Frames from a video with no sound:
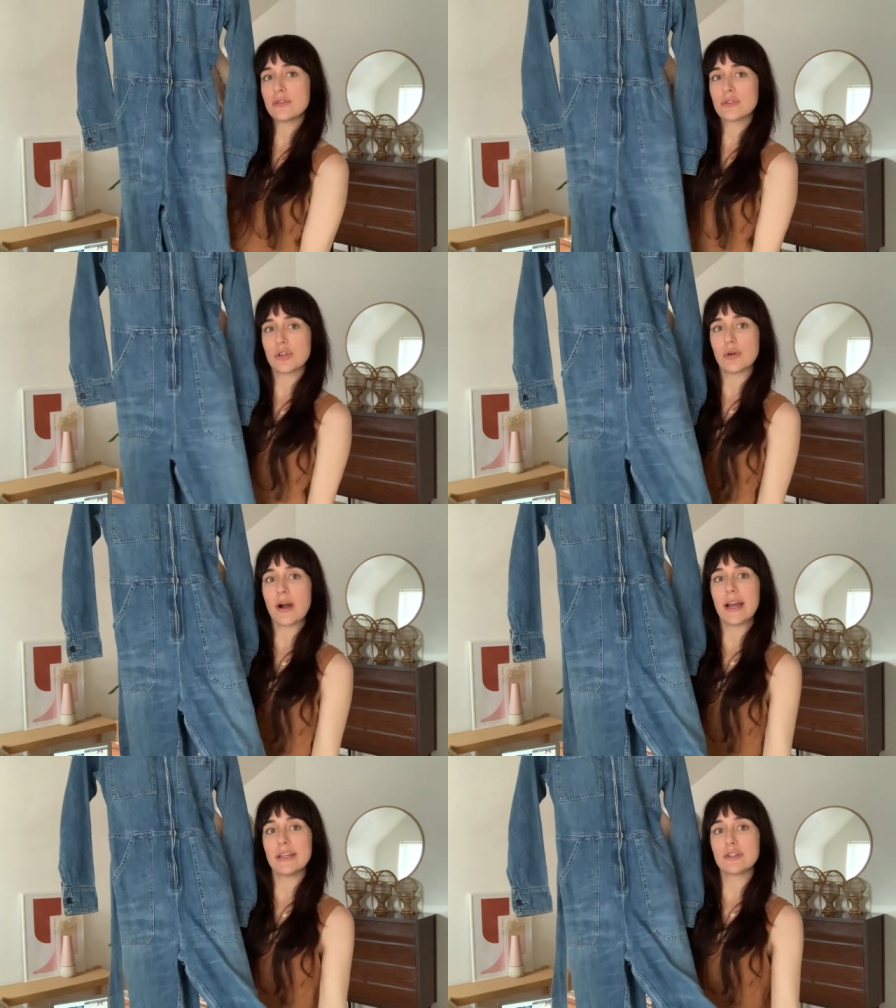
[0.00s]
So
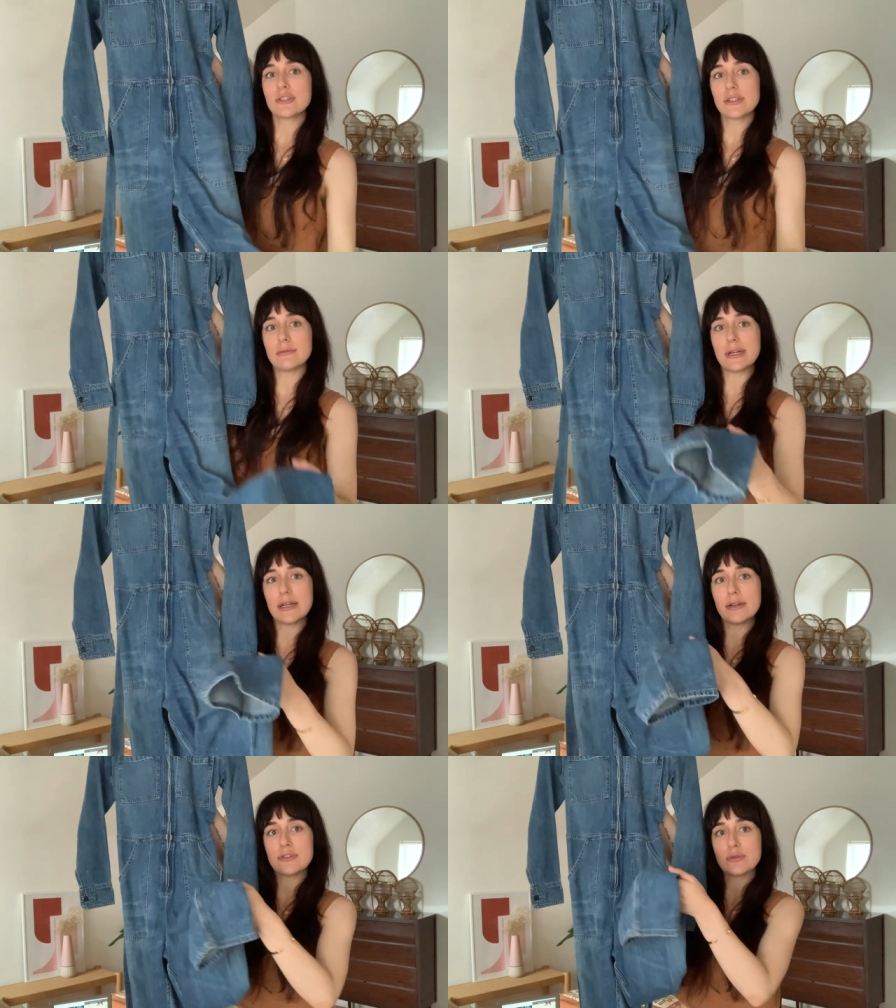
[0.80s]
I usually wear
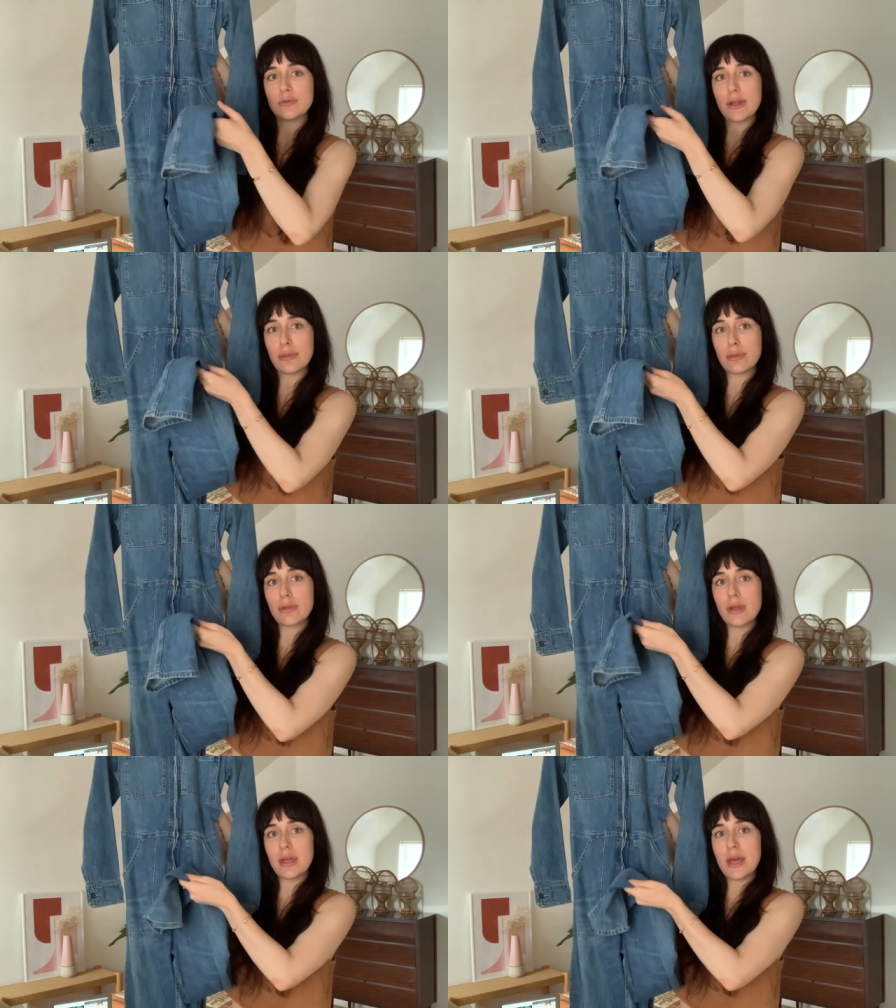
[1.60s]
it with
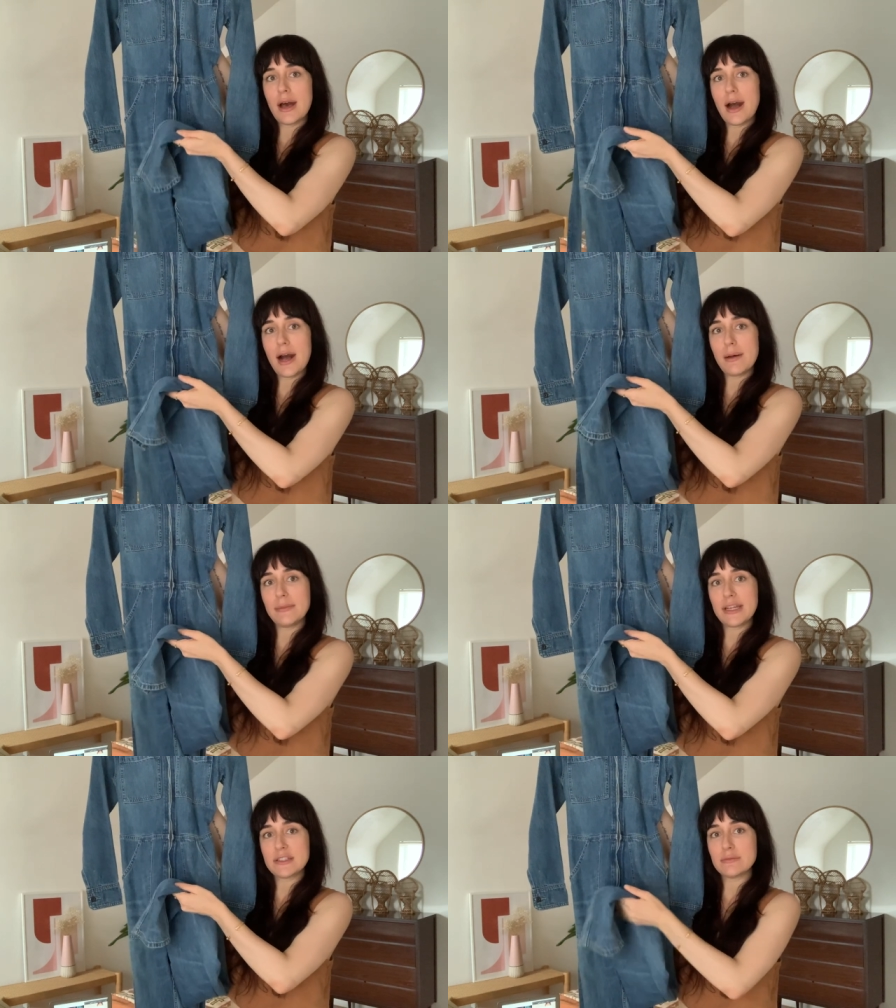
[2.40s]
um,
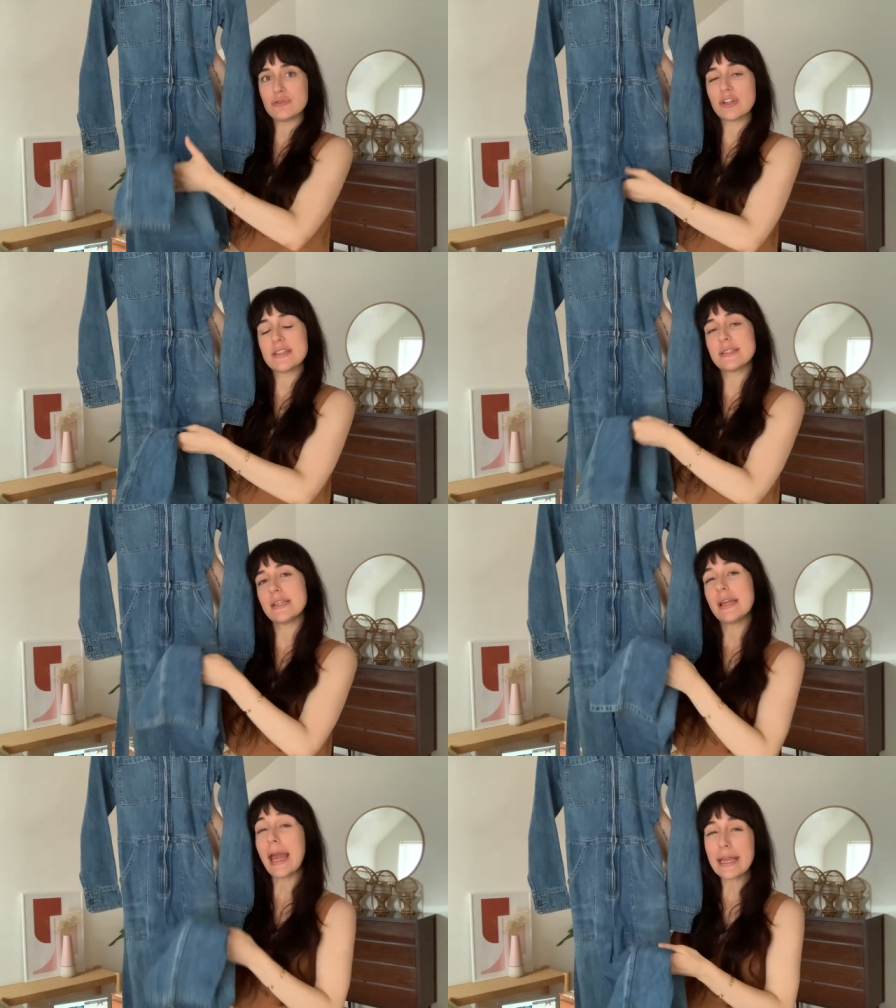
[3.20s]
like some
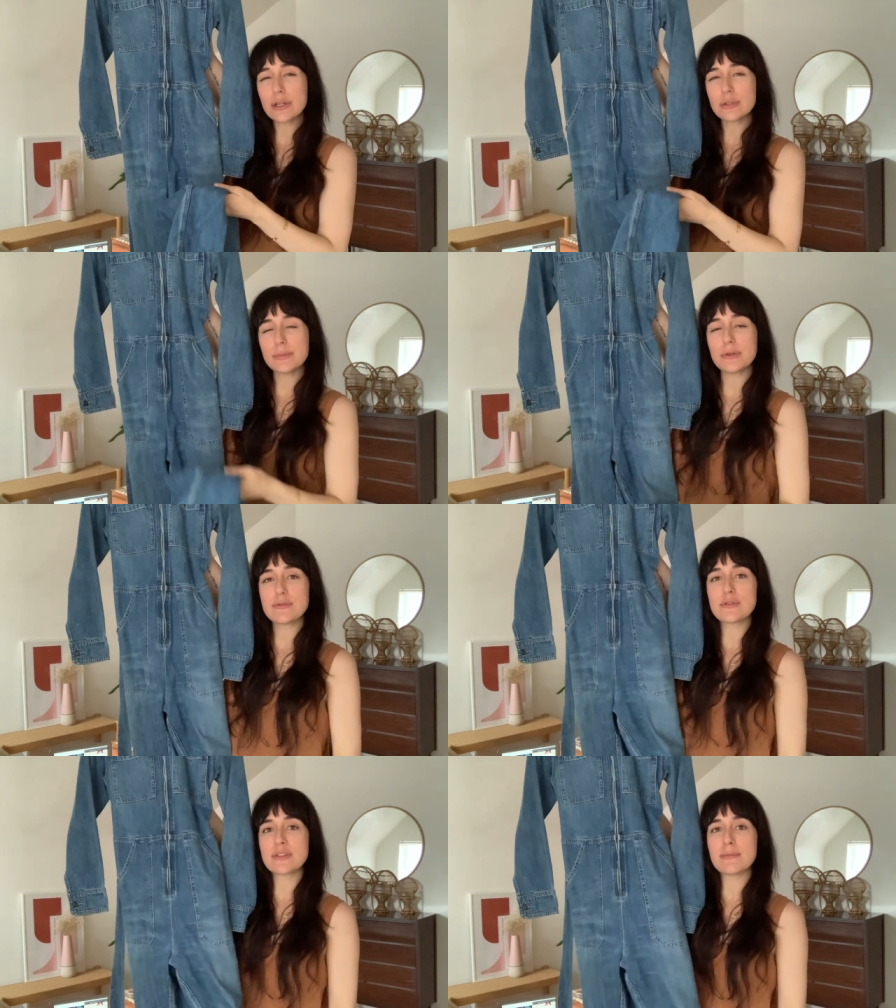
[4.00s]
dressy ankle
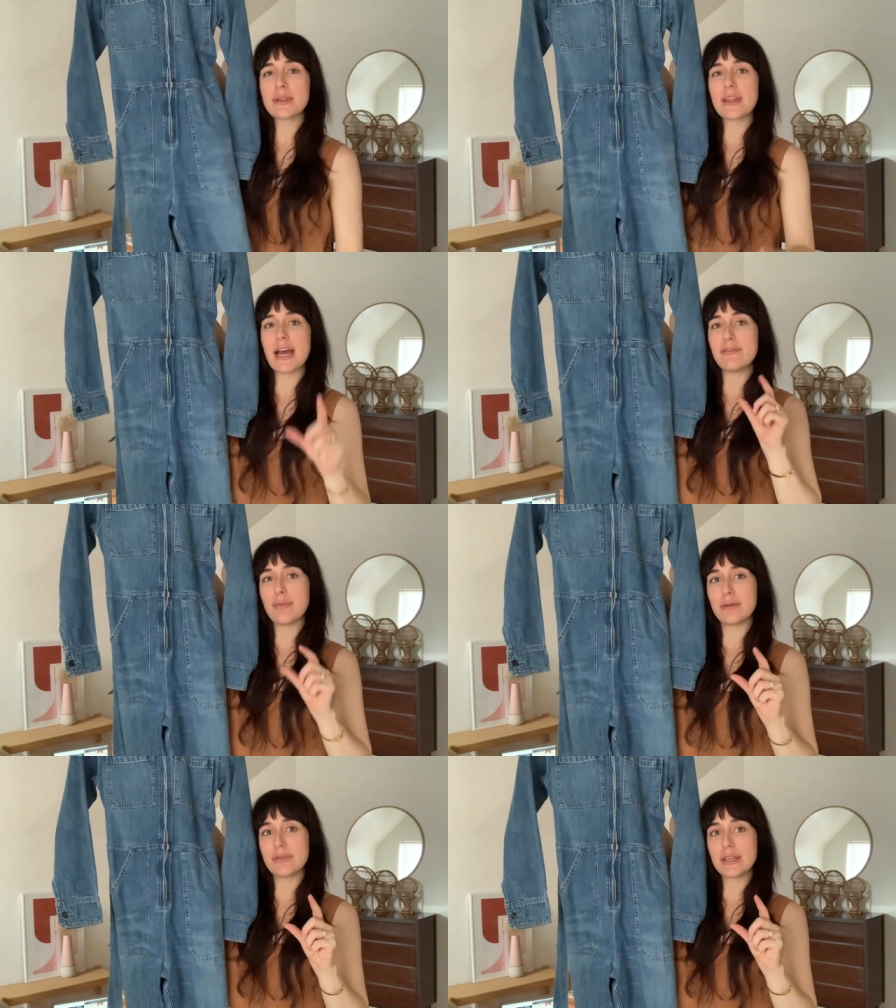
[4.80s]
boots or something that have a
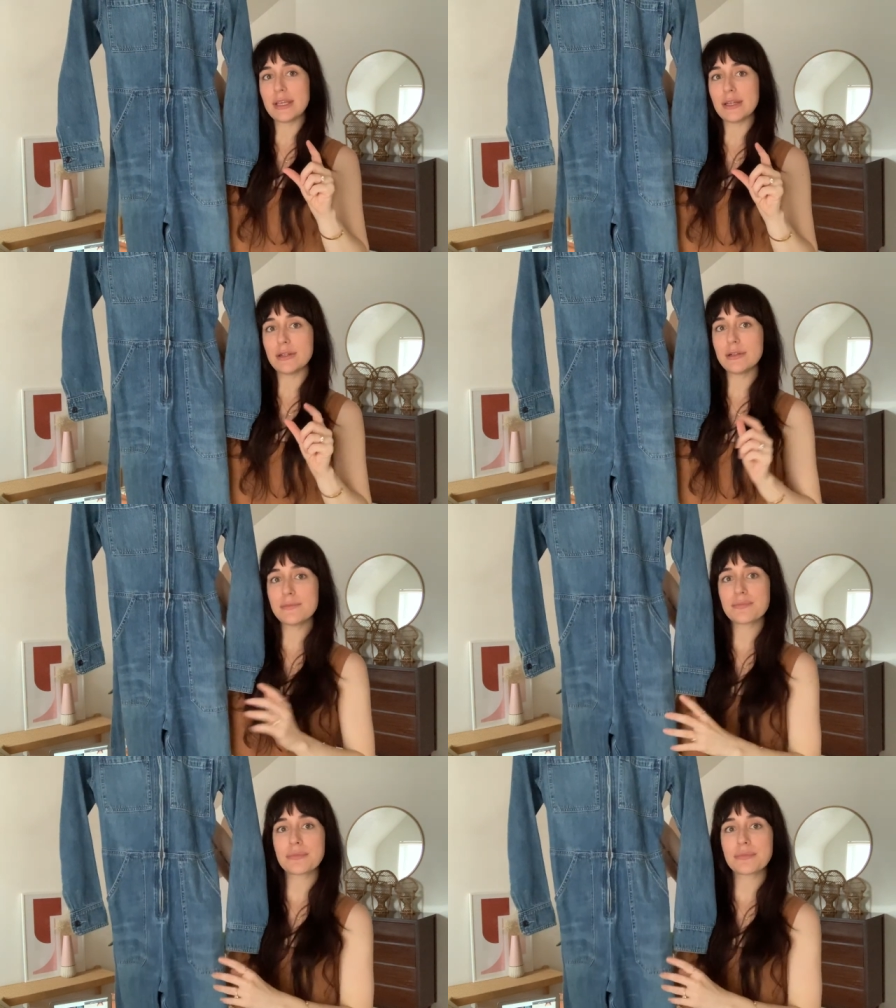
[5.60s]
bit of a heel.